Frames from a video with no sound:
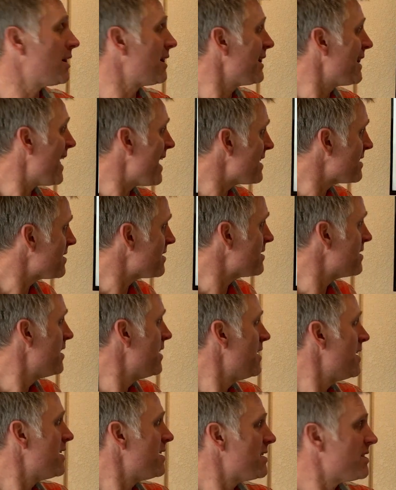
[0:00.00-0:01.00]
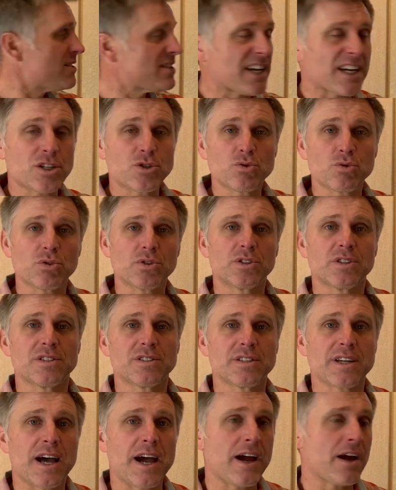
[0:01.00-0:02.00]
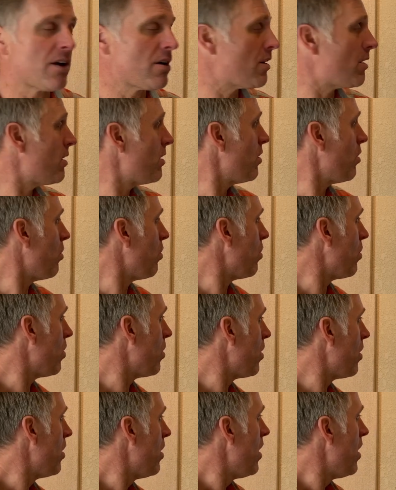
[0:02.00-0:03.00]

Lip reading: less sexual desire or